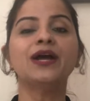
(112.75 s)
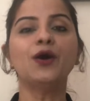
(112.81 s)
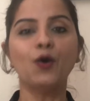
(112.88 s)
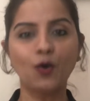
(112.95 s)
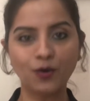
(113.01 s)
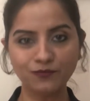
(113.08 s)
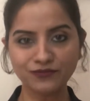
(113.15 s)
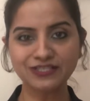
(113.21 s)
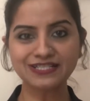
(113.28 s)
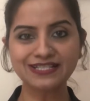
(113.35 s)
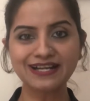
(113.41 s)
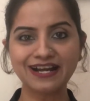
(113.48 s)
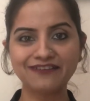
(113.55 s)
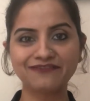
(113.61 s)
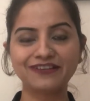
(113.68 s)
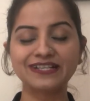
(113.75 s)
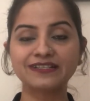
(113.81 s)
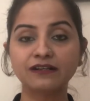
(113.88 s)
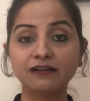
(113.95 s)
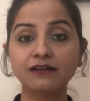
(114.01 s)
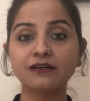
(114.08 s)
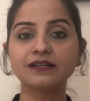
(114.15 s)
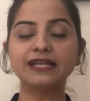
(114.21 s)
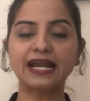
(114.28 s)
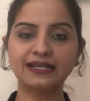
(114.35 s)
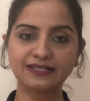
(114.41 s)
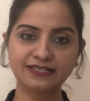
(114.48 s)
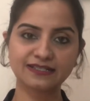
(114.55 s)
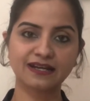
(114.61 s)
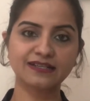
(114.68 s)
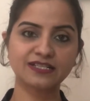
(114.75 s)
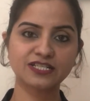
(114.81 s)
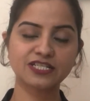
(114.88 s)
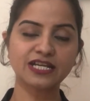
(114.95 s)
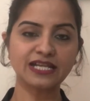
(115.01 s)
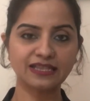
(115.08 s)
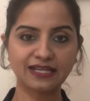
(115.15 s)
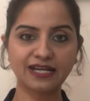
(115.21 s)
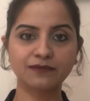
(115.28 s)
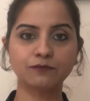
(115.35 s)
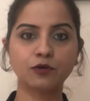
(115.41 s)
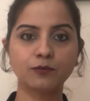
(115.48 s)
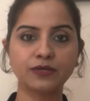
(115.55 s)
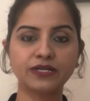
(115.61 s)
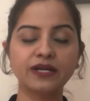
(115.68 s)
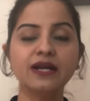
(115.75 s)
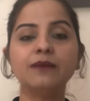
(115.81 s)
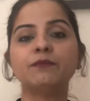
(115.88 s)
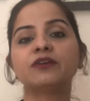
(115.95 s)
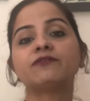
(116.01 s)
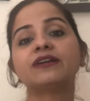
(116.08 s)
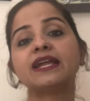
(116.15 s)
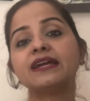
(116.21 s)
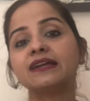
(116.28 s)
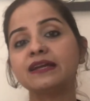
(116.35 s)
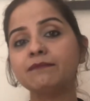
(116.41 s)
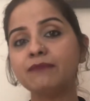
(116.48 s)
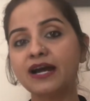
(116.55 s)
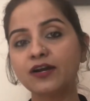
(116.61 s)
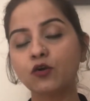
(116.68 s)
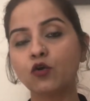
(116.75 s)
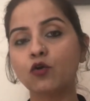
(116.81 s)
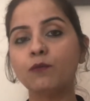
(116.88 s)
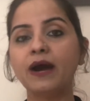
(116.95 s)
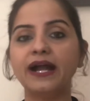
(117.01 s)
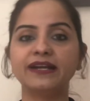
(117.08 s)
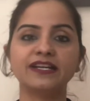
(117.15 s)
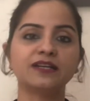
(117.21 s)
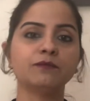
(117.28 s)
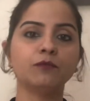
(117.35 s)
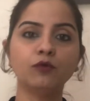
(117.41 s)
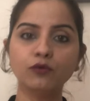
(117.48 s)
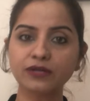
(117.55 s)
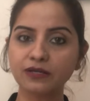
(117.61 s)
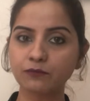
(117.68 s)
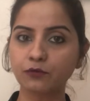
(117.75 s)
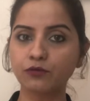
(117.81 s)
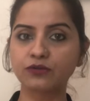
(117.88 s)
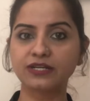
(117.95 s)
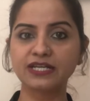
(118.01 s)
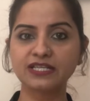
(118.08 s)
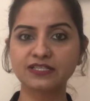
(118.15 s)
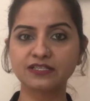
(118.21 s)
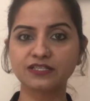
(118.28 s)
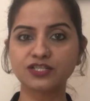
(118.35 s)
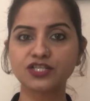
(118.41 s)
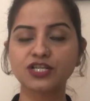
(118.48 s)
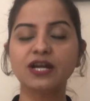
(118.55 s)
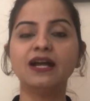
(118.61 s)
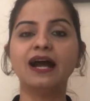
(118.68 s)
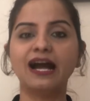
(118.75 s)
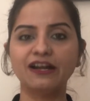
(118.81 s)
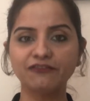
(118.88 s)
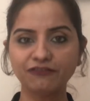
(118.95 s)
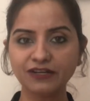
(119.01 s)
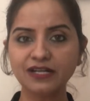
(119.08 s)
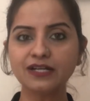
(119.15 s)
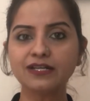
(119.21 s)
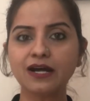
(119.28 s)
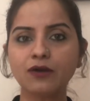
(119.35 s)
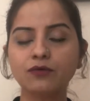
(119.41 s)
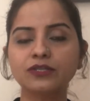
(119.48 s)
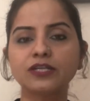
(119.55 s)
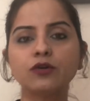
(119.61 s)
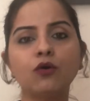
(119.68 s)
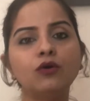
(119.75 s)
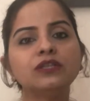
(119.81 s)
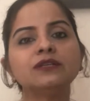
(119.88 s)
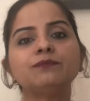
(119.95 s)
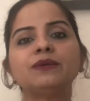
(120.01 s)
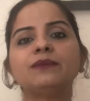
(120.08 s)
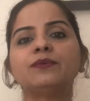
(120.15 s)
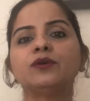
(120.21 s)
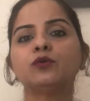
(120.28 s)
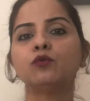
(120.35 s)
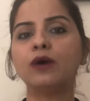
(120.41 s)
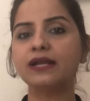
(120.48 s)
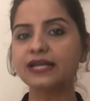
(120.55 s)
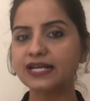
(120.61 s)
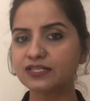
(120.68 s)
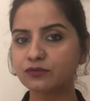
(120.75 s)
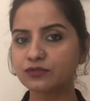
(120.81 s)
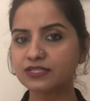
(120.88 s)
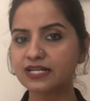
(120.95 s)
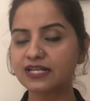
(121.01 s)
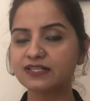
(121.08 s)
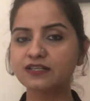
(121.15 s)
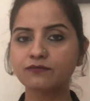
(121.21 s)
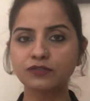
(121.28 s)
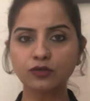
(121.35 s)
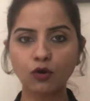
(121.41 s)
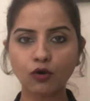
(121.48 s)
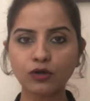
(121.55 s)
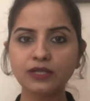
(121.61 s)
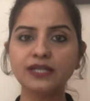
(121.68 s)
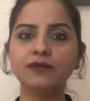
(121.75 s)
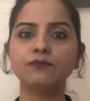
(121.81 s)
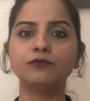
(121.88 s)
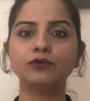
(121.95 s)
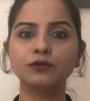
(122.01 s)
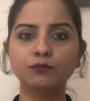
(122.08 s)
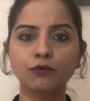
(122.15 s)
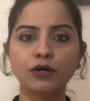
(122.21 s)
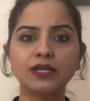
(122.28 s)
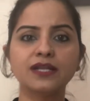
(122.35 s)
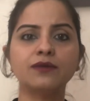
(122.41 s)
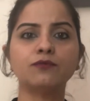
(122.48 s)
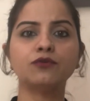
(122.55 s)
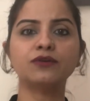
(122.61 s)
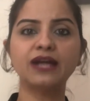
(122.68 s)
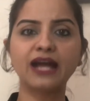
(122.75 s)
Obviously, I felt hurt and discouraged in that moment. But when I came back home, I did more and more research. I figured out that all the people who are associated with Hollywood, Bollywood,